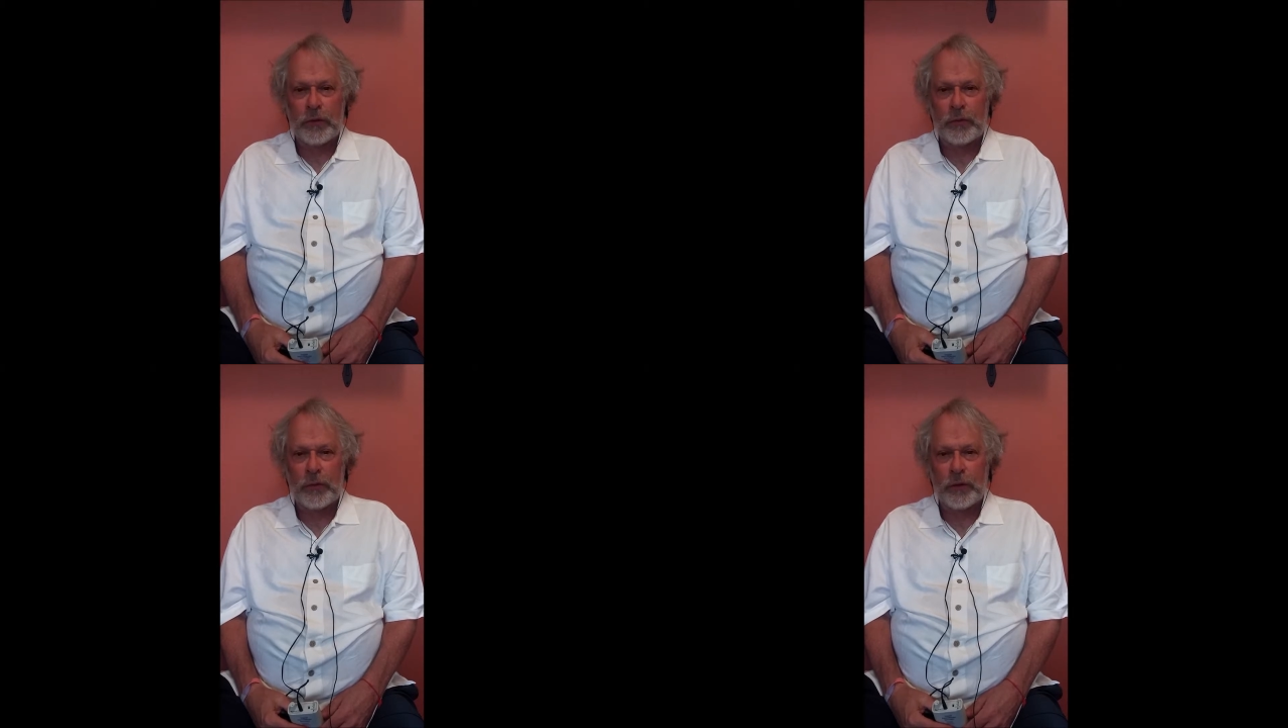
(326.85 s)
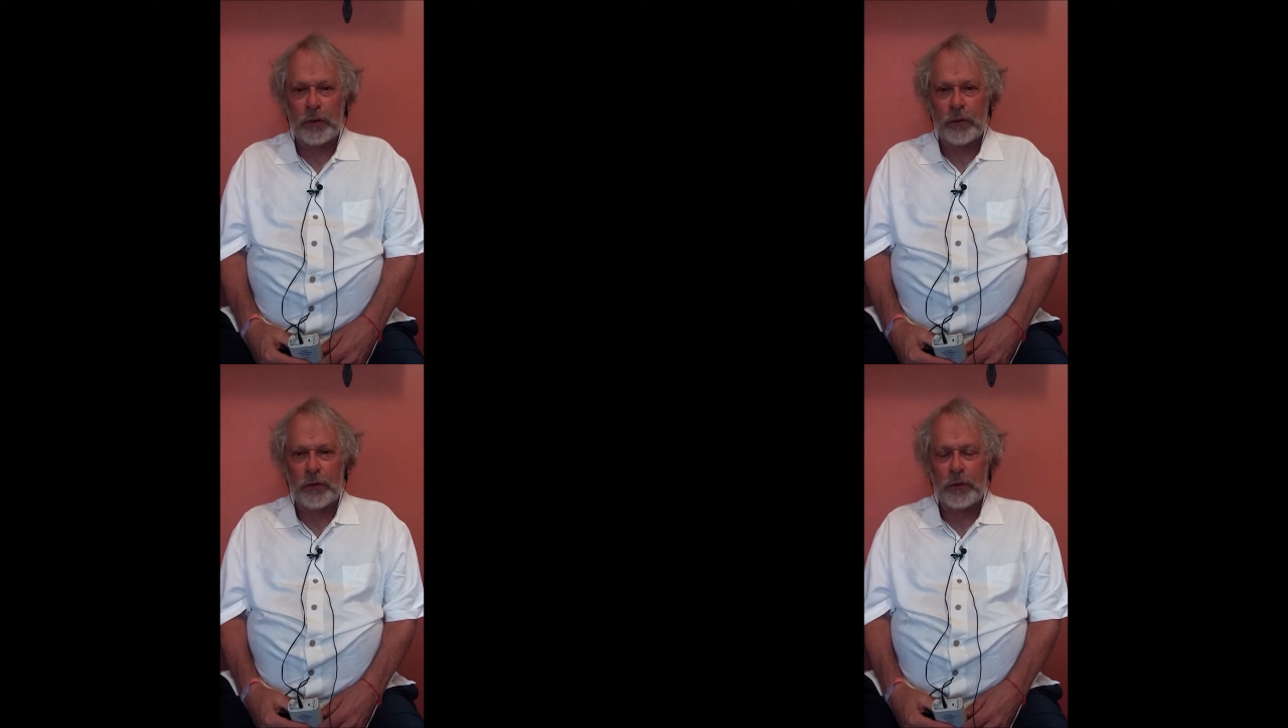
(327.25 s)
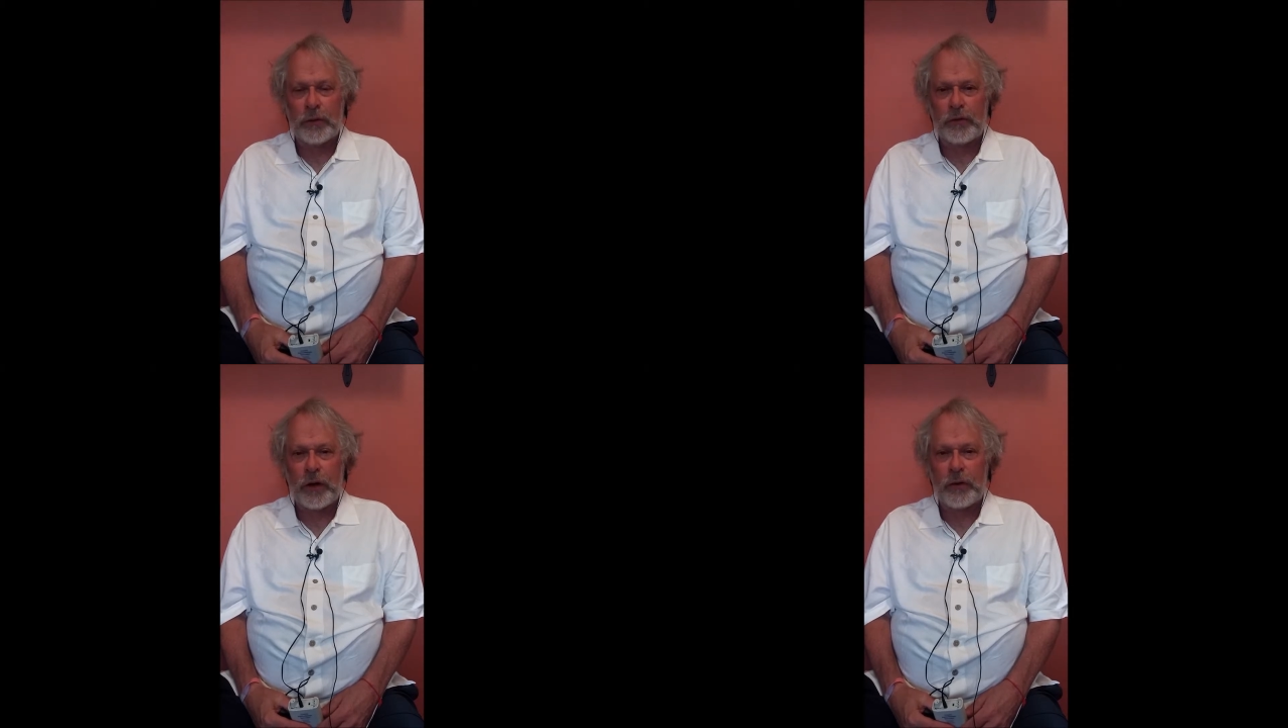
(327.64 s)
it's a little, a
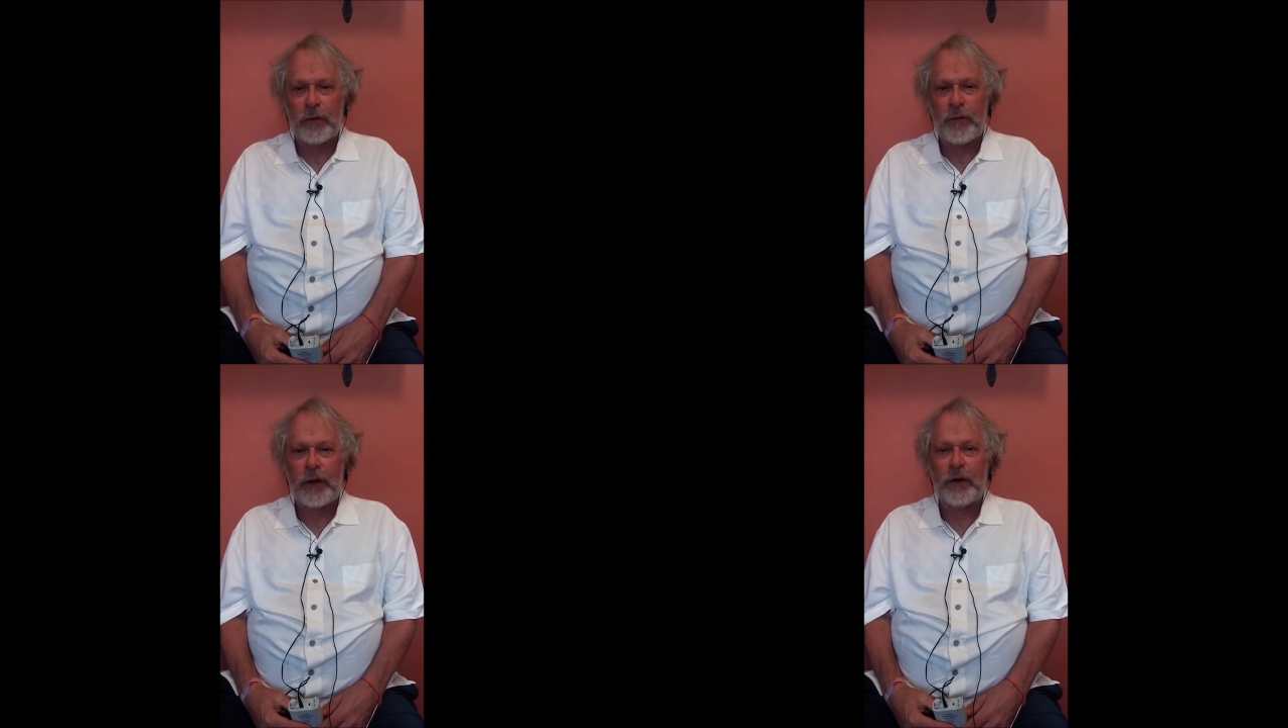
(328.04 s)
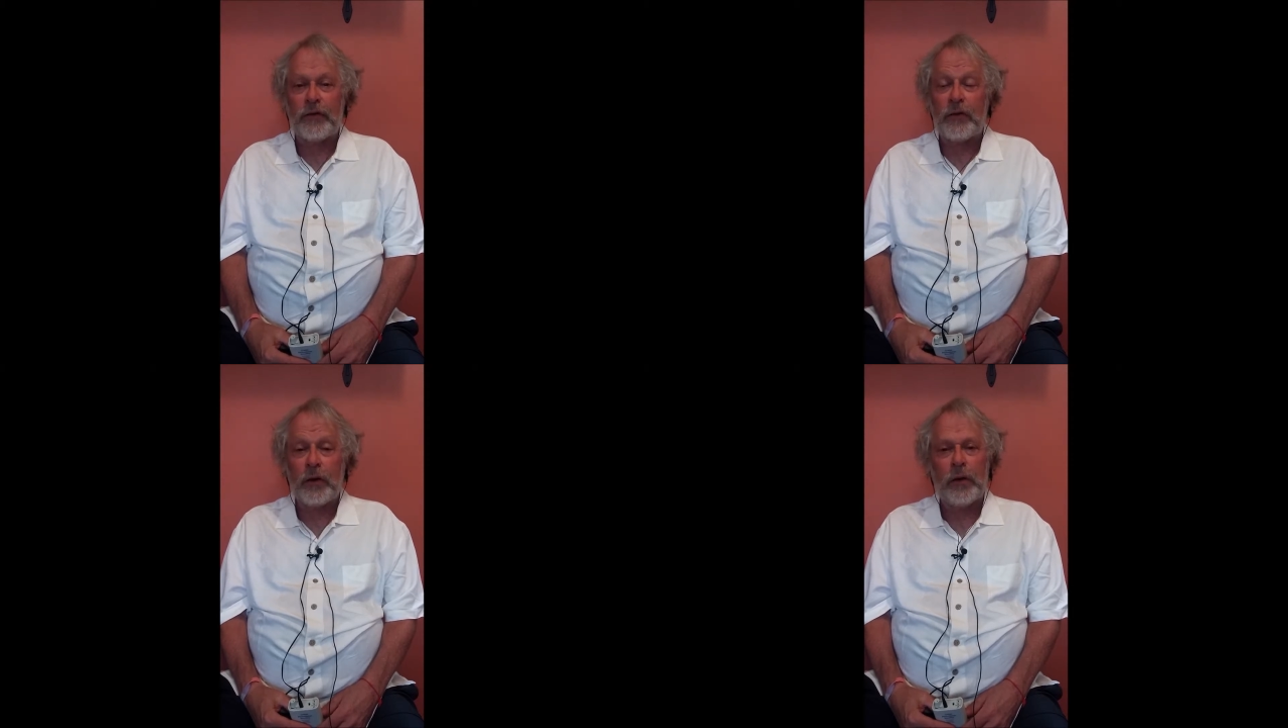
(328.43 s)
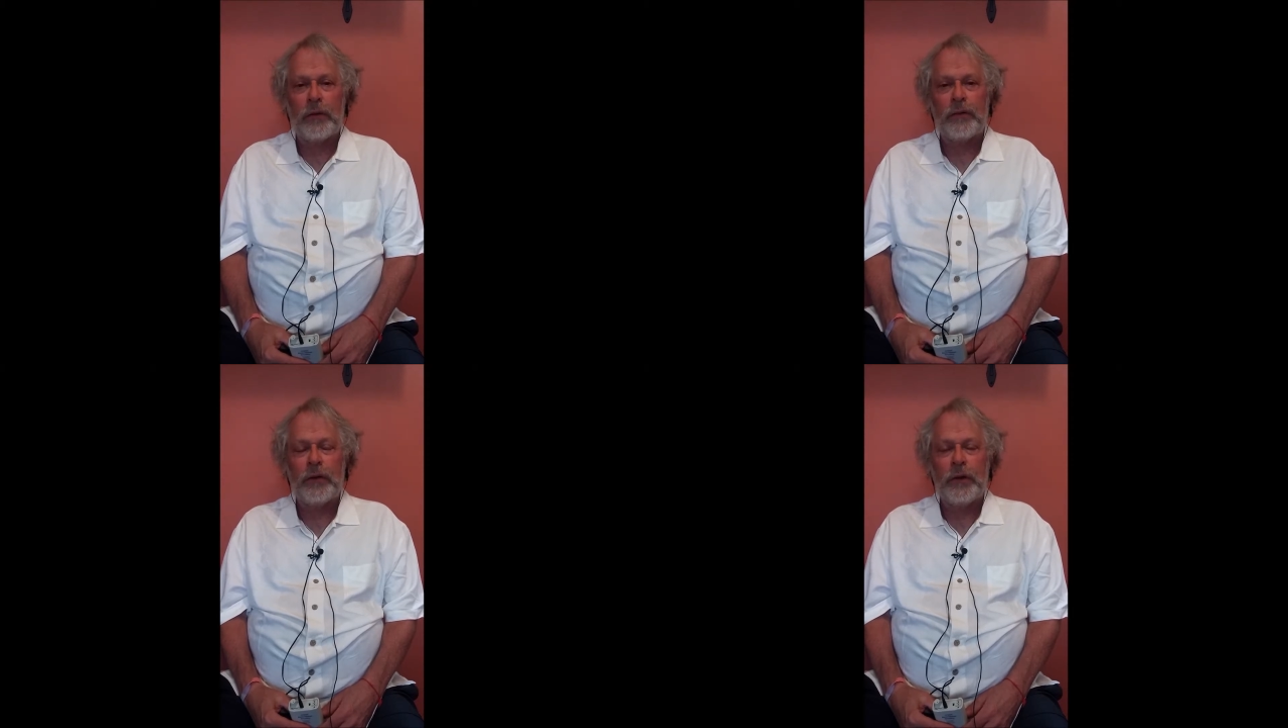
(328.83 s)
little straight into the vagus
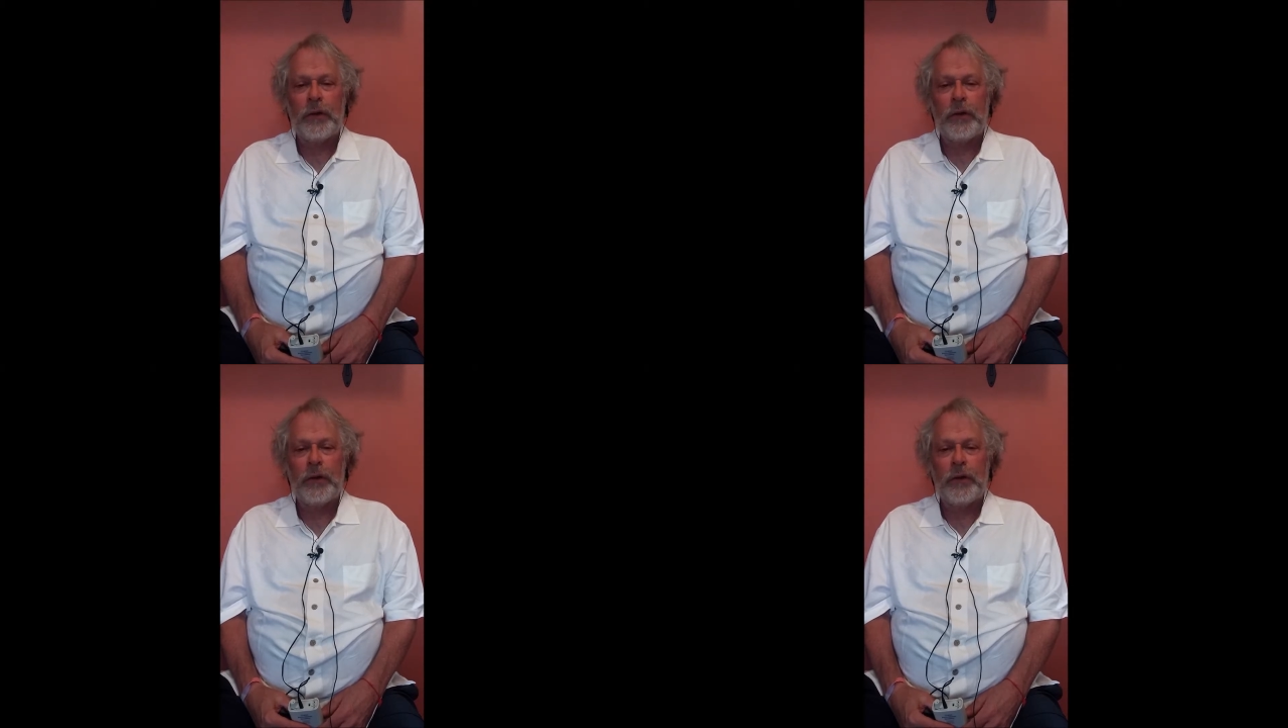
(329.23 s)
nerve.